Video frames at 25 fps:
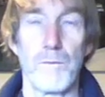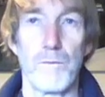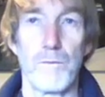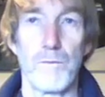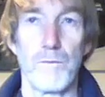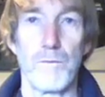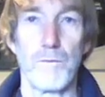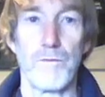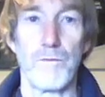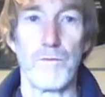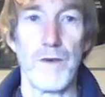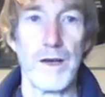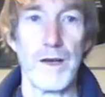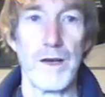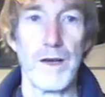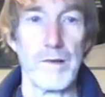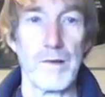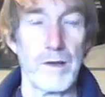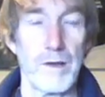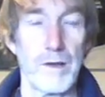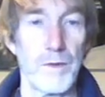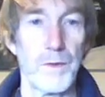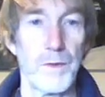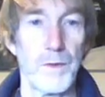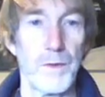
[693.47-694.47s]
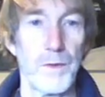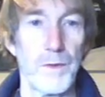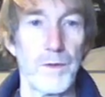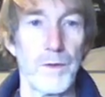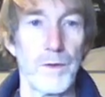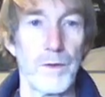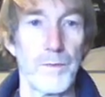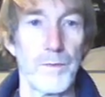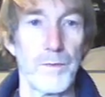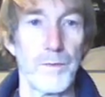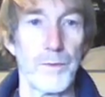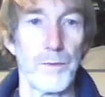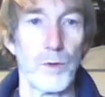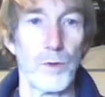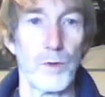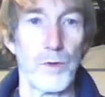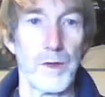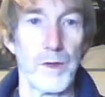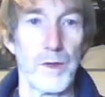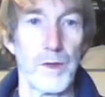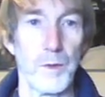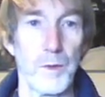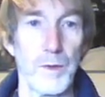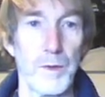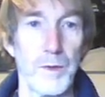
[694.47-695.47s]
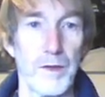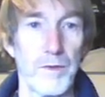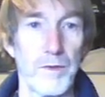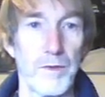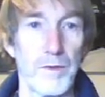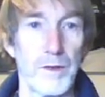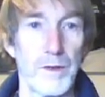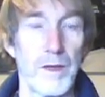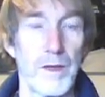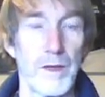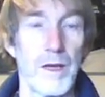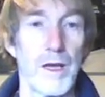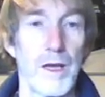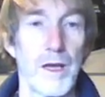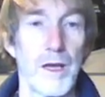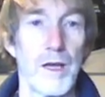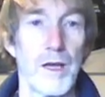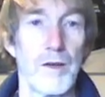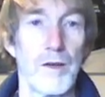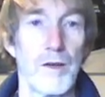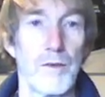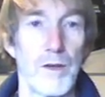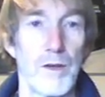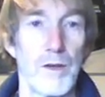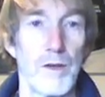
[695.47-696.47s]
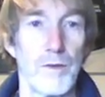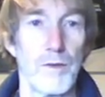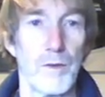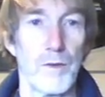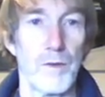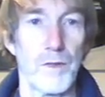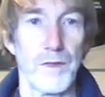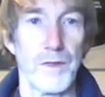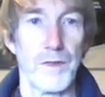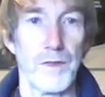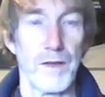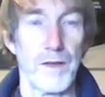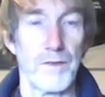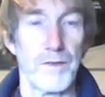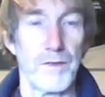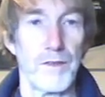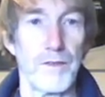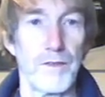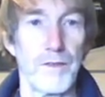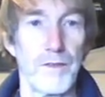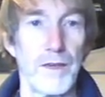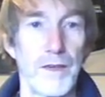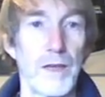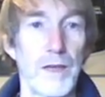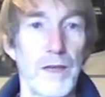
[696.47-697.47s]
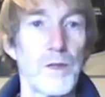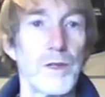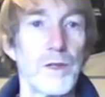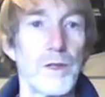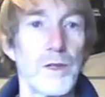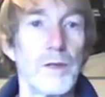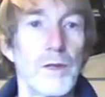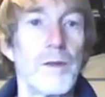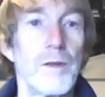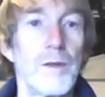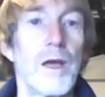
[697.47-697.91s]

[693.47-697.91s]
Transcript: variance, or the expected standard deviation,